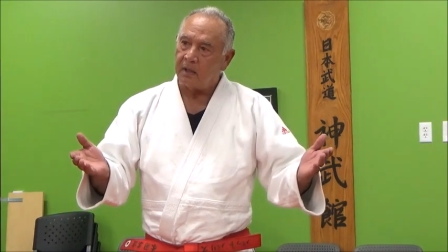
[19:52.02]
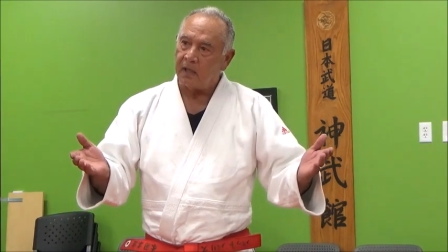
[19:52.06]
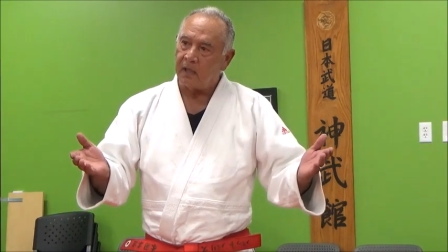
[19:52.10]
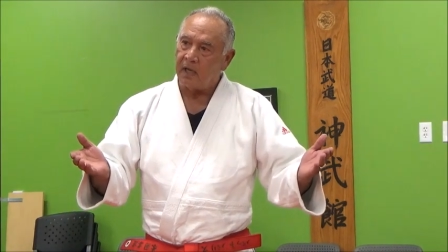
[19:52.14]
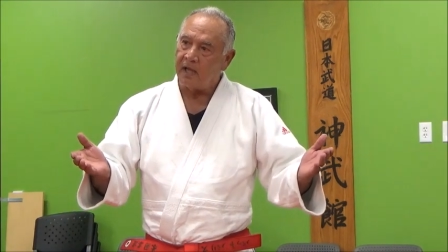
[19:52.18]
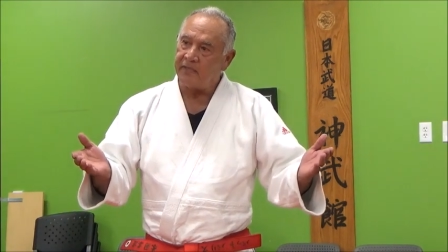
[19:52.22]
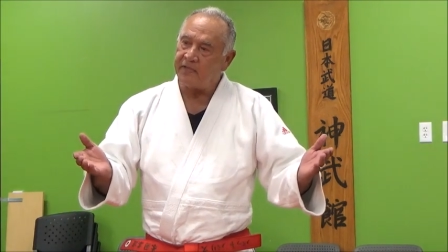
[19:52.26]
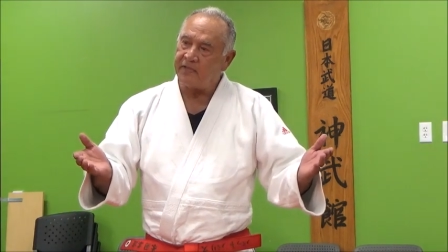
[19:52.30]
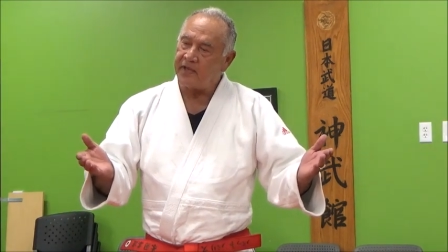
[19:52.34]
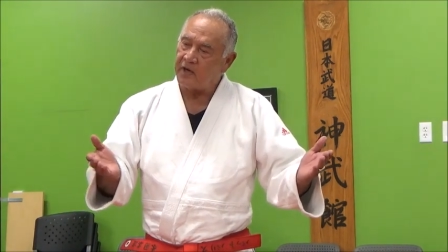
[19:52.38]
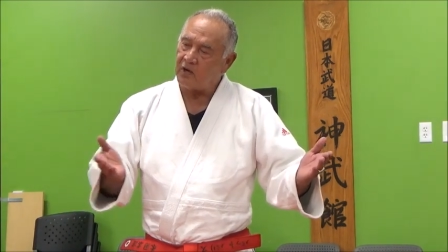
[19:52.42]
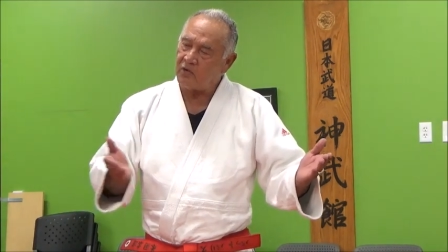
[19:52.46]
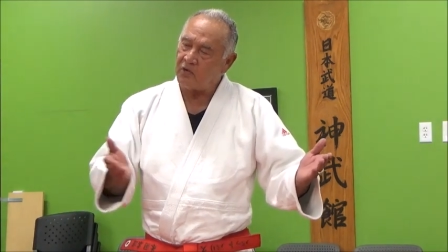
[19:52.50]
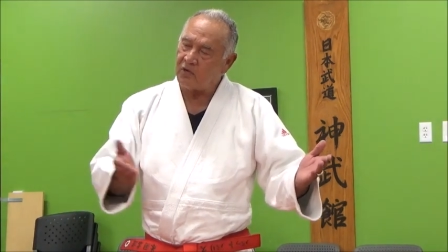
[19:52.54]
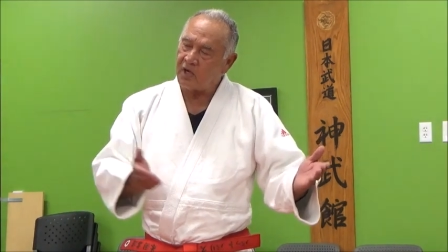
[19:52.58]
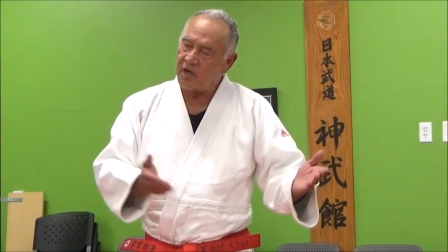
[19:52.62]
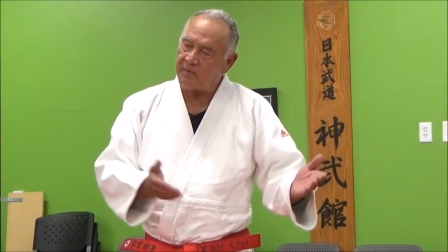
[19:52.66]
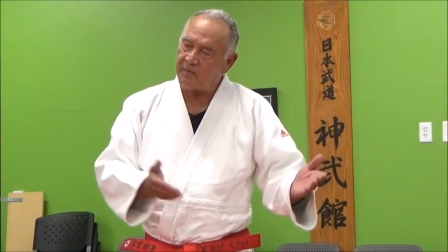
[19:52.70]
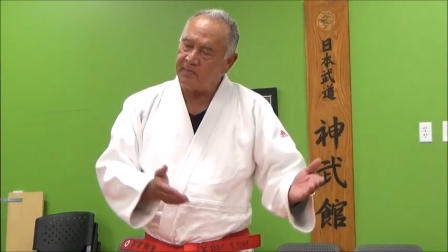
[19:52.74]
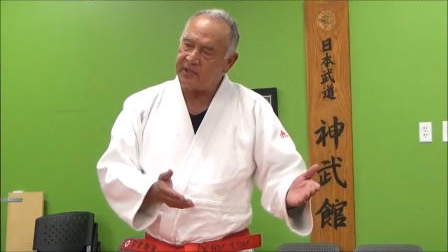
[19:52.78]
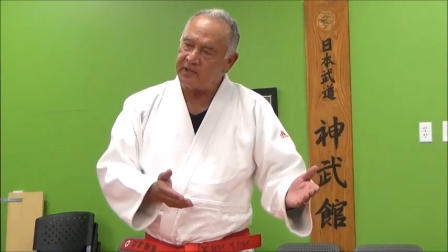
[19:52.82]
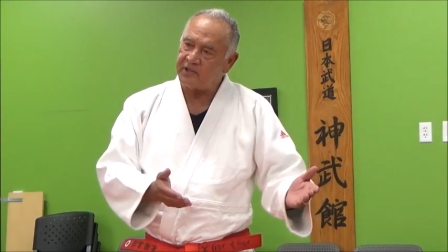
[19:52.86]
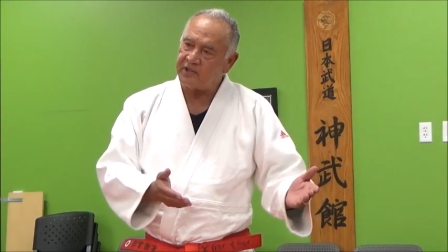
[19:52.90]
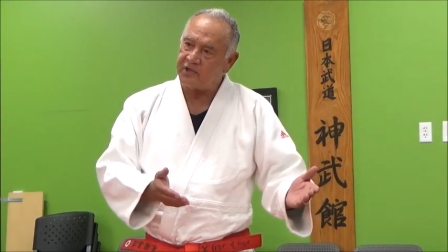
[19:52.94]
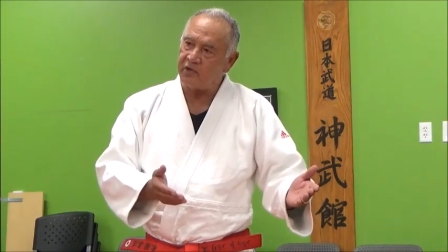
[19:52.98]
And they don't come
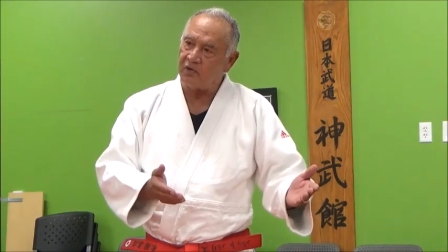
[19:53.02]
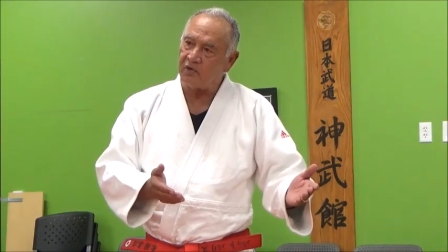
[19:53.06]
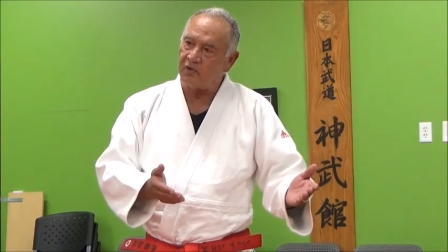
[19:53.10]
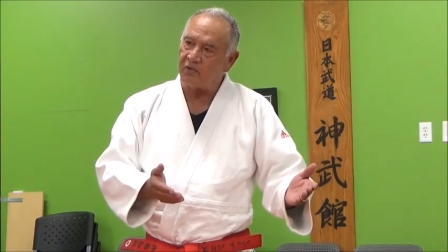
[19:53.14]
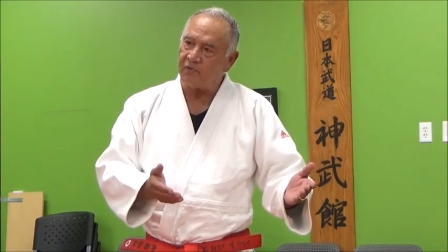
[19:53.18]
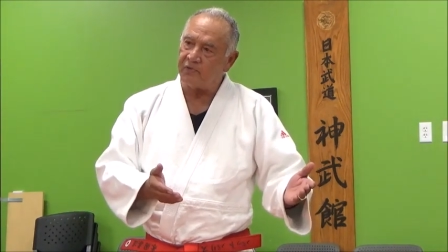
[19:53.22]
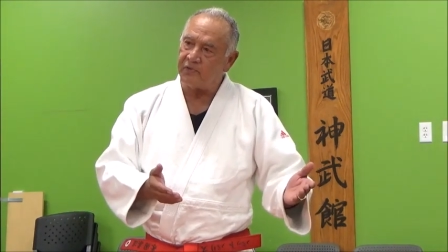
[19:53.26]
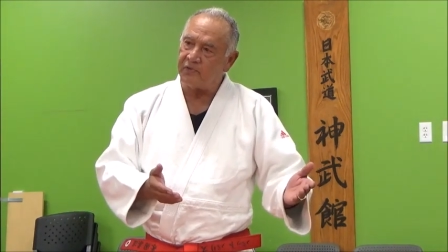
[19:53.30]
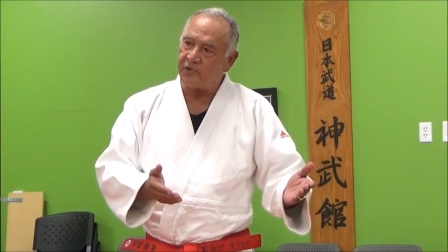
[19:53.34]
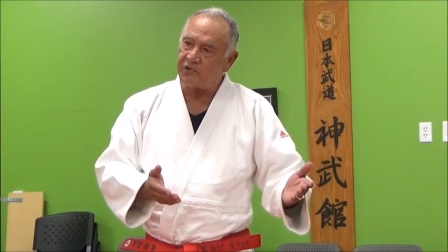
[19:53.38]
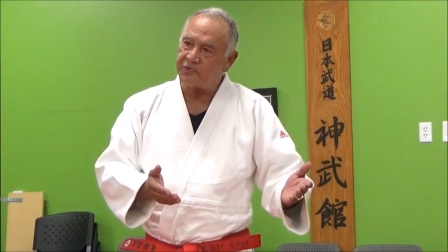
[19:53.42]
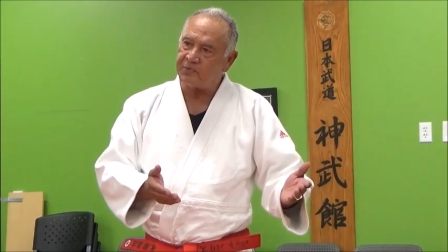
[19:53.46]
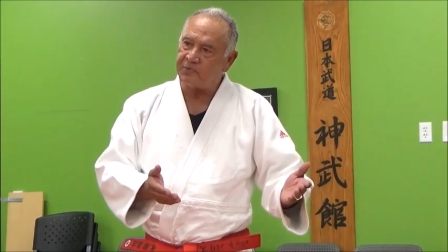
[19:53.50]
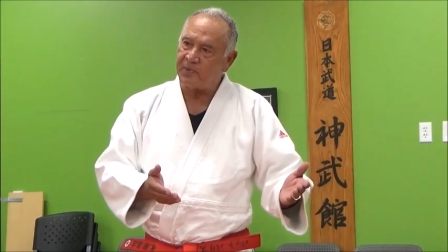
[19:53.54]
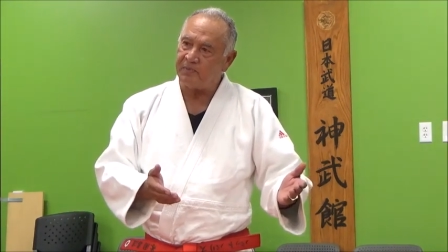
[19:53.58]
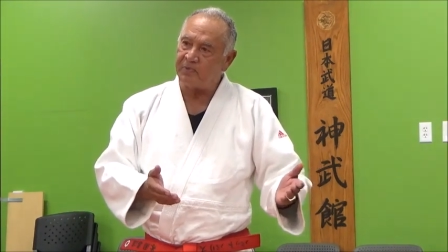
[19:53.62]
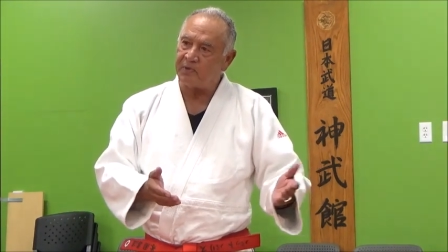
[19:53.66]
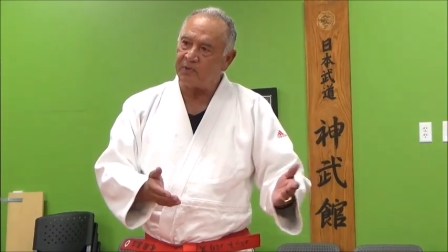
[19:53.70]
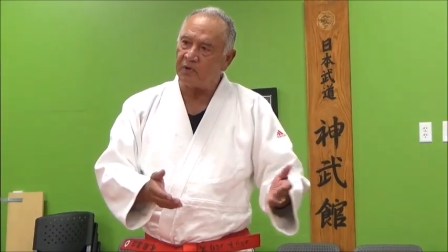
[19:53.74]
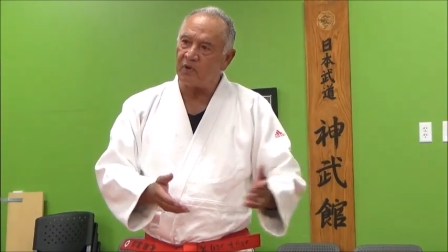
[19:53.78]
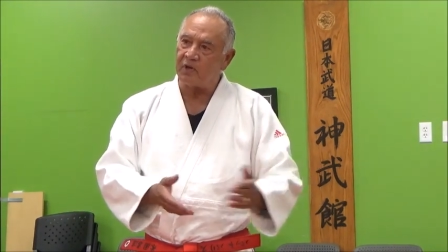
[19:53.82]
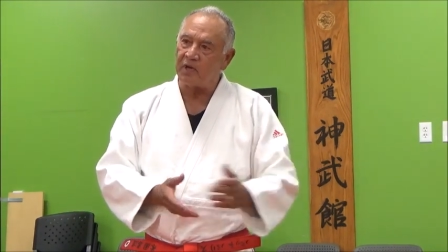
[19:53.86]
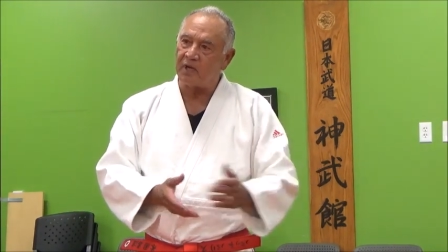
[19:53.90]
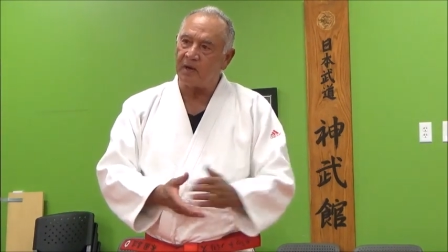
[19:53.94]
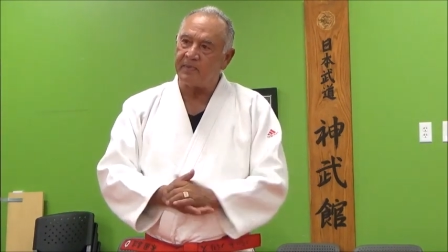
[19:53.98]
into those people
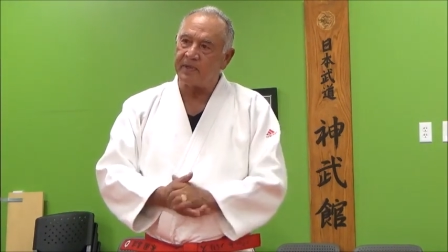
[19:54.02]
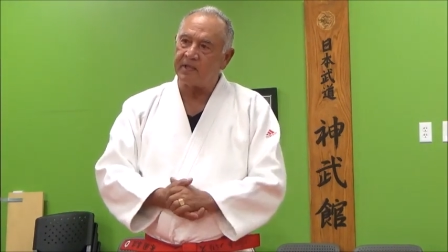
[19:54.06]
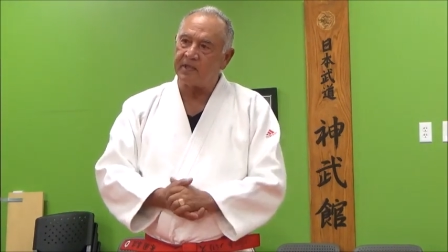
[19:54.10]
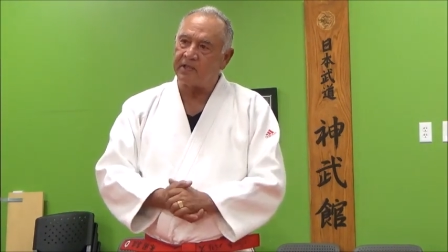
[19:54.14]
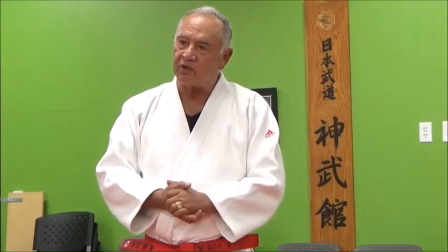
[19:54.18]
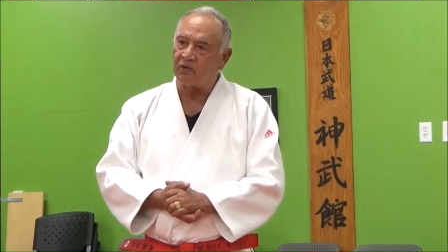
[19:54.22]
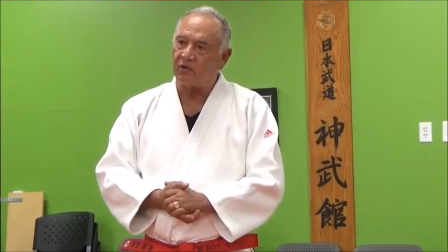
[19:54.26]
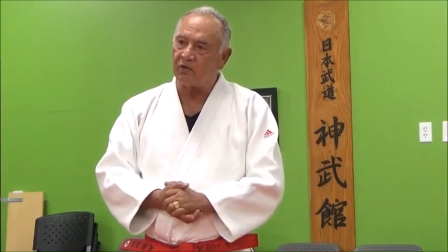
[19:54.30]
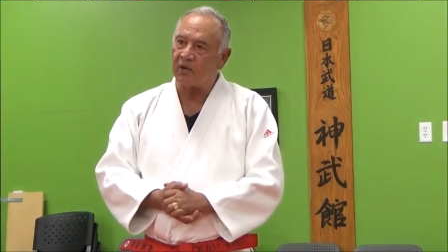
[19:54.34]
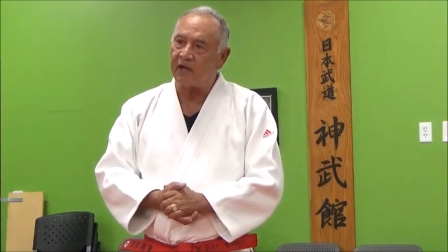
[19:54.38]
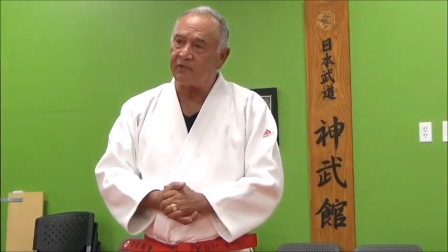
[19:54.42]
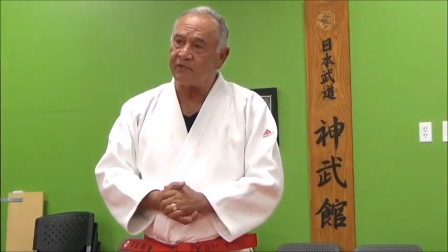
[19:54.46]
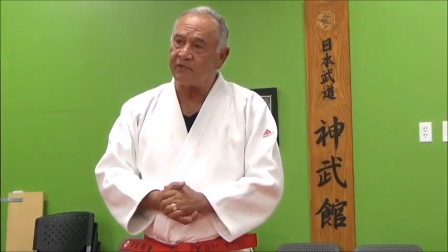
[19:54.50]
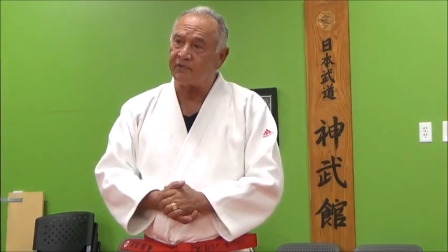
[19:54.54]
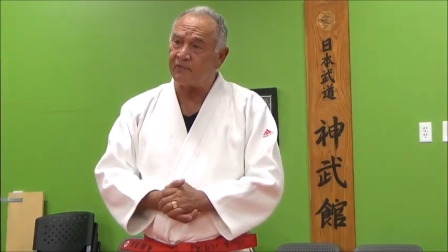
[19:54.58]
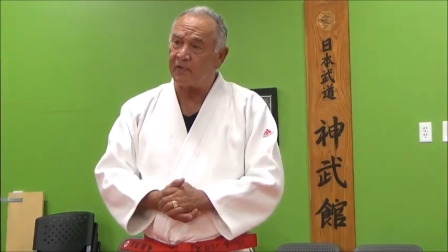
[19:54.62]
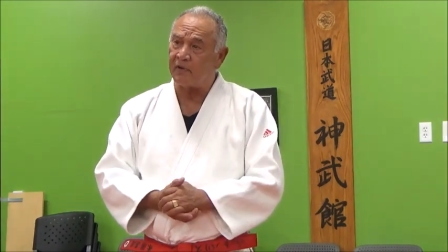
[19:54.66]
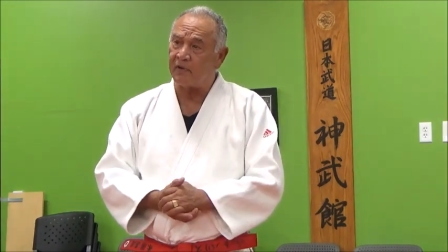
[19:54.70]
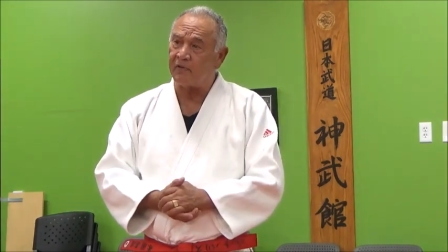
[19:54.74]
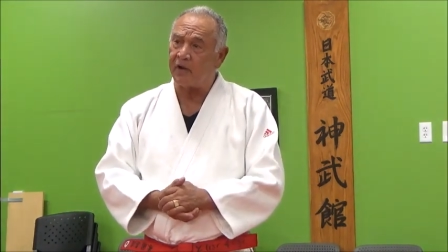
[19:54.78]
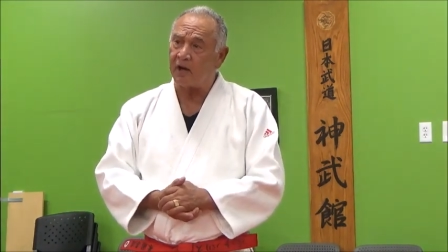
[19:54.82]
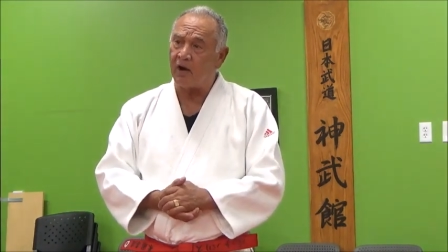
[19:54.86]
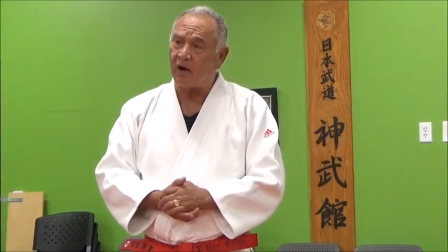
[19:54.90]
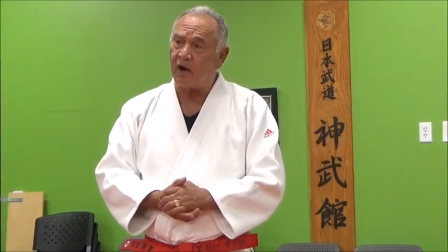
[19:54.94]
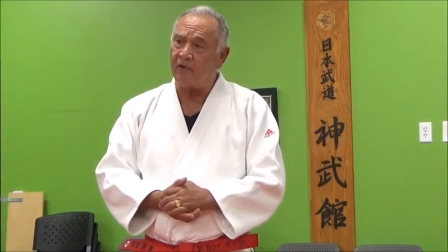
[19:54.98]
don't come into your life
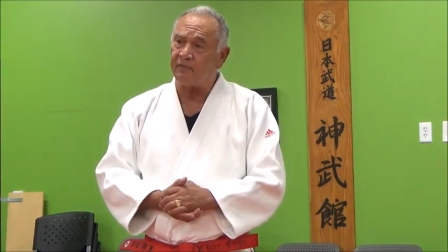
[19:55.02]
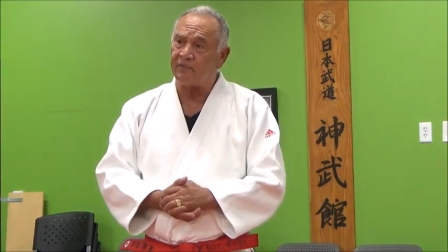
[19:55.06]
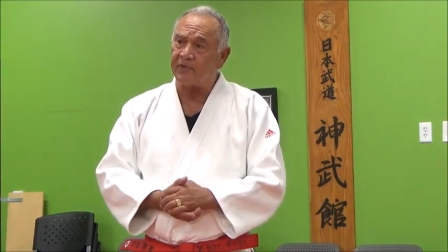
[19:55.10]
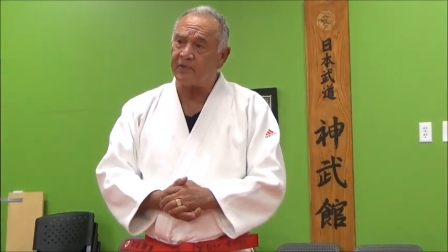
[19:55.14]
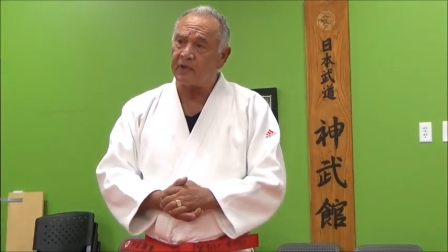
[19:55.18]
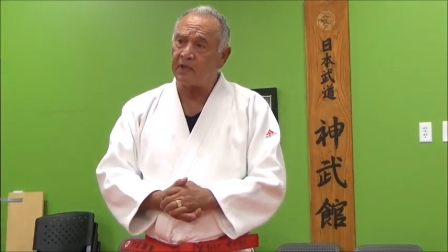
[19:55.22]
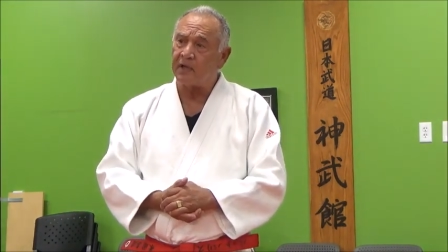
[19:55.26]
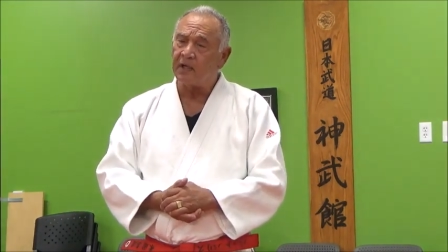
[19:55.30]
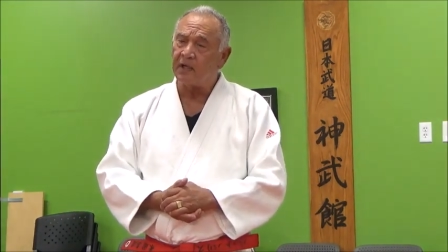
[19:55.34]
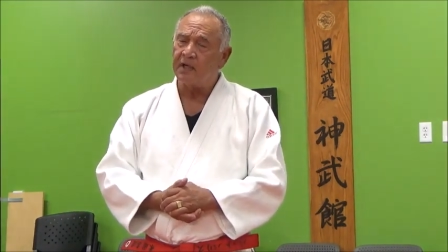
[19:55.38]
very often.